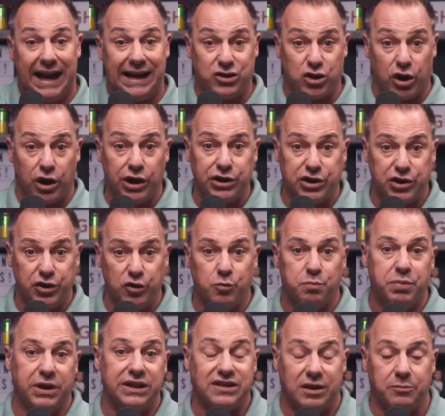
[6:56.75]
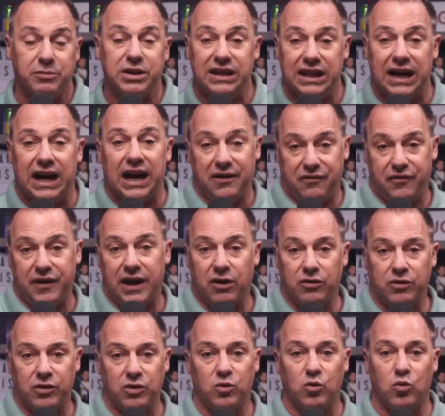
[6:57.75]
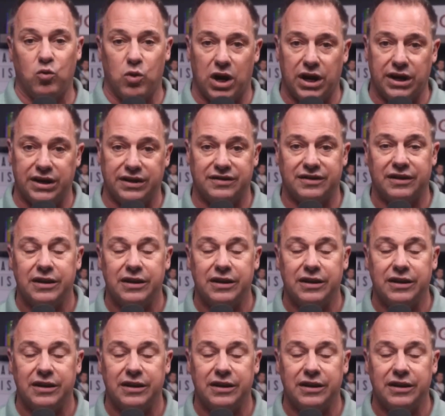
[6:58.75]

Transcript: onto, but something that I found was